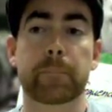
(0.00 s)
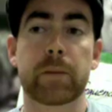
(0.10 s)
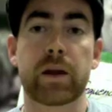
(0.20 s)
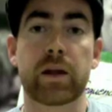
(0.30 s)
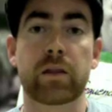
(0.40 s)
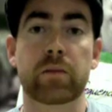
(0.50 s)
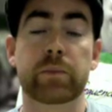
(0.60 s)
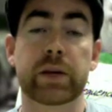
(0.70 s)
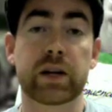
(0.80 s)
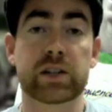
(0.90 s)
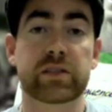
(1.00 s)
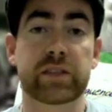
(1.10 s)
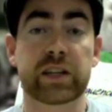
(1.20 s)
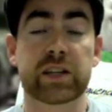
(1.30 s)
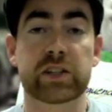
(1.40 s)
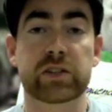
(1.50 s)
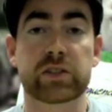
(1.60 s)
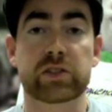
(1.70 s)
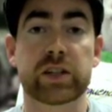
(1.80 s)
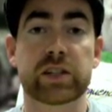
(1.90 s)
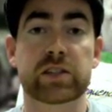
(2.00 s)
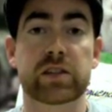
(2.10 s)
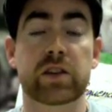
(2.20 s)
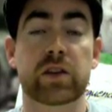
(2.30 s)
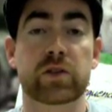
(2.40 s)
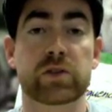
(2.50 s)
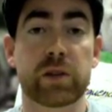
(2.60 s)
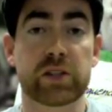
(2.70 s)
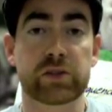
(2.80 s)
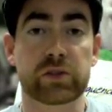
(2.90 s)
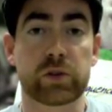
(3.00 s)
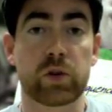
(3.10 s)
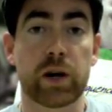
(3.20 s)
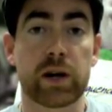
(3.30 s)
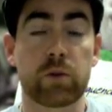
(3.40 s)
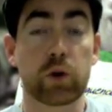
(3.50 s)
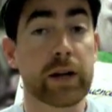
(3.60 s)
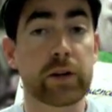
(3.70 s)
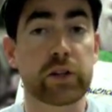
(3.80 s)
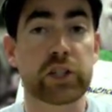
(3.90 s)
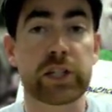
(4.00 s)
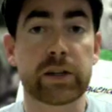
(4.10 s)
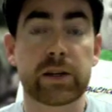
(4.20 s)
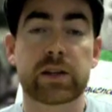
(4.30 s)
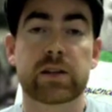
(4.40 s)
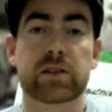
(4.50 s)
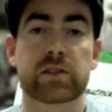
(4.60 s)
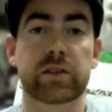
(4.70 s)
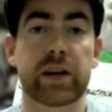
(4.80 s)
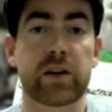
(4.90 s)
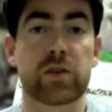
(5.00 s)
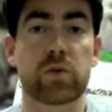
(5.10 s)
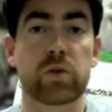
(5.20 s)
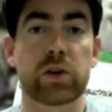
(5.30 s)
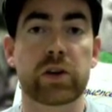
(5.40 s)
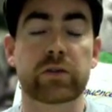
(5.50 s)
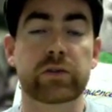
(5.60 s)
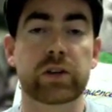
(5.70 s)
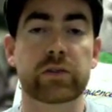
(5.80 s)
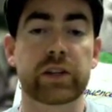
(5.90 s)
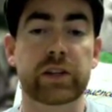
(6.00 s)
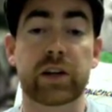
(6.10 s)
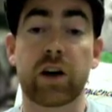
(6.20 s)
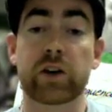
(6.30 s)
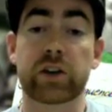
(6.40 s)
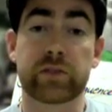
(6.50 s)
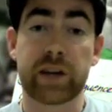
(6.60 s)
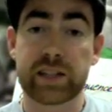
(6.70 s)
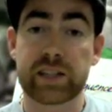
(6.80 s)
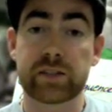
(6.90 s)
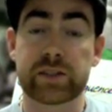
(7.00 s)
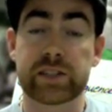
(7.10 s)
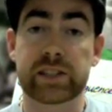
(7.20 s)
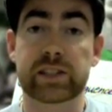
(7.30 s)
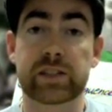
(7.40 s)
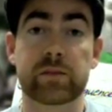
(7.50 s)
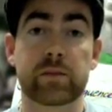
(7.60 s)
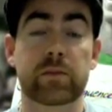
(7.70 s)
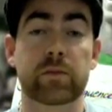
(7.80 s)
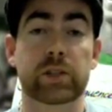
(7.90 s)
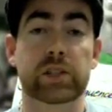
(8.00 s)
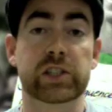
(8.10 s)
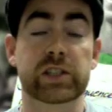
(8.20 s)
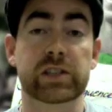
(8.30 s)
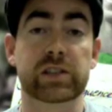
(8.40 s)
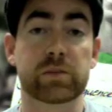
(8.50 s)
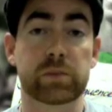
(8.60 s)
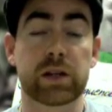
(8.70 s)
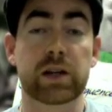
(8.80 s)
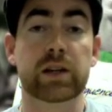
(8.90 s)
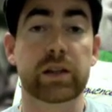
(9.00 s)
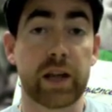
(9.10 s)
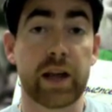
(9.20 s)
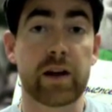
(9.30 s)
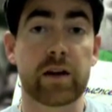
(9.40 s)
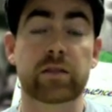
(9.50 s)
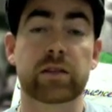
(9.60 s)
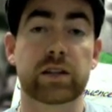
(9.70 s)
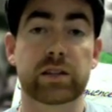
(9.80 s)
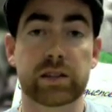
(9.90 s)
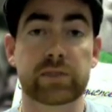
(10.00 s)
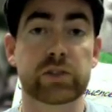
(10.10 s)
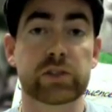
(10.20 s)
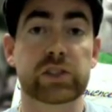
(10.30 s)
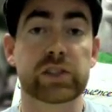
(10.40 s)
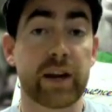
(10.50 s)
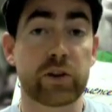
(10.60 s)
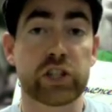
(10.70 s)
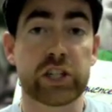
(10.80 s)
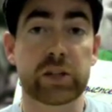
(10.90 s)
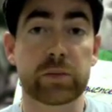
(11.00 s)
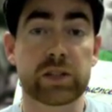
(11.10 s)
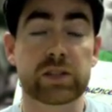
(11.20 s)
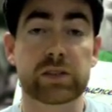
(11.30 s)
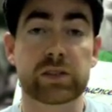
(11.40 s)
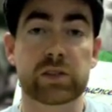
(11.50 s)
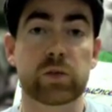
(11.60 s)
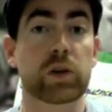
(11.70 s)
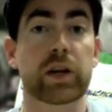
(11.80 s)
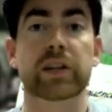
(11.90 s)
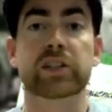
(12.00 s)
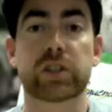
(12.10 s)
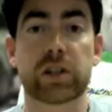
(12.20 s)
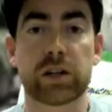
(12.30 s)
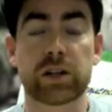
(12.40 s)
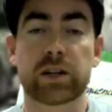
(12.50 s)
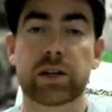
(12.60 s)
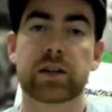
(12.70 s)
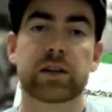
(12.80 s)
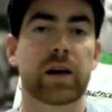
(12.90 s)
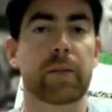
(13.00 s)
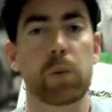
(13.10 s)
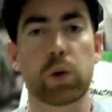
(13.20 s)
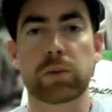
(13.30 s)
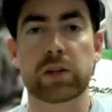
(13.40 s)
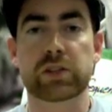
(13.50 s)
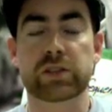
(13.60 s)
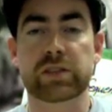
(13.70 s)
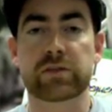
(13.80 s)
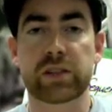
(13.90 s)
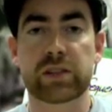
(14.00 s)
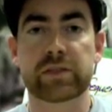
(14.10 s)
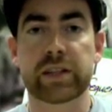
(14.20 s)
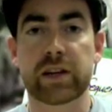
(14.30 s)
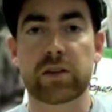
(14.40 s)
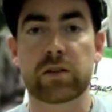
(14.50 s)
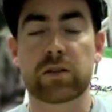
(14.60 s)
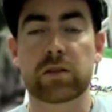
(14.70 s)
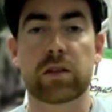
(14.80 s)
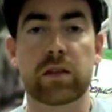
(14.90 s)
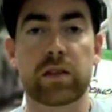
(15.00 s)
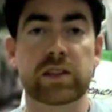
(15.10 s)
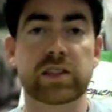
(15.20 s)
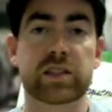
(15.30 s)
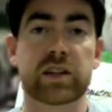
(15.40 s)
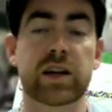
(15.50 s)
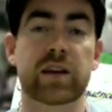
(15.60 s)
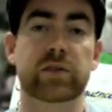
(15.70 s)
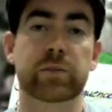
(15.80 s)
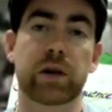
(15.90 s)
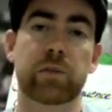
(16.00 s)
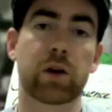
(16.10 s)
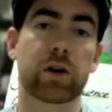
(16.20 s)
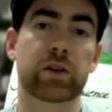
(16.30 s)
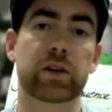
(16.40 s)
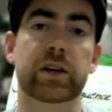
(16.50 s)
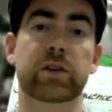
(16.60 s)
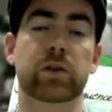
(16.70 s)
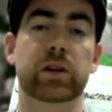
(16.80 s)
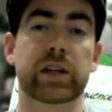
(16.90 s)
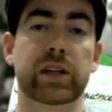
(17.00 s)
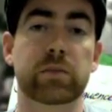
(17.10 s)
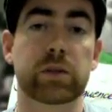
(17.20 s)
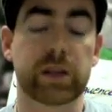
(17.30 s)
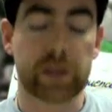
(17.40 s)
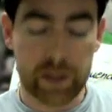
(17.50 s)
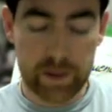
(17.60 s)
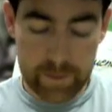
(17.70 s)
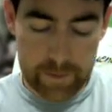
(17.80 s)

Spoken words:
And because of the additional stress, those muscles require more energy. So now we're involving the cardiovascular system, which is the blood and the air that delivers energy to your muscles, to work extra hard. Got more muscles involved now. This is going to have to pump harder in order to get the blood there.